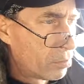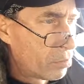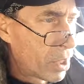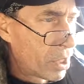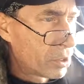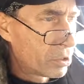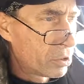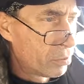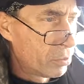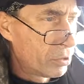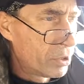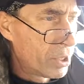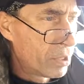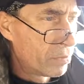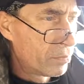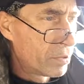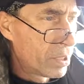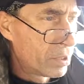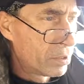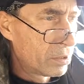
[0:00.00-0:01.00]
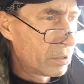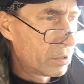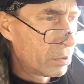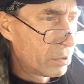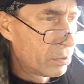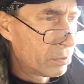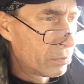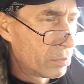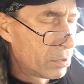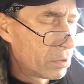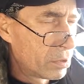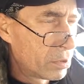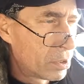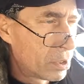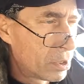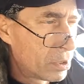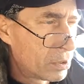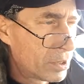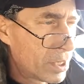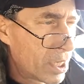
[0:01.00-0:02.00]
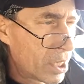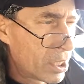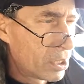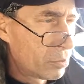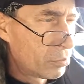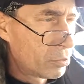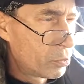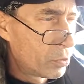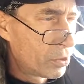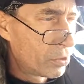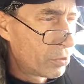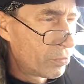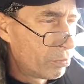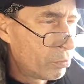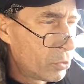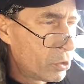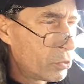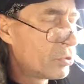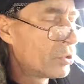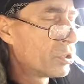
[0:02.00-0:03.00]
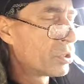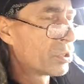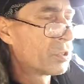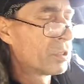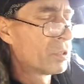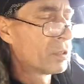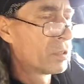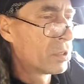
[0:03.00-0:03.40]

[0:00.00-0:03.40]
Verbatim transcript: Possibly have that timed with music.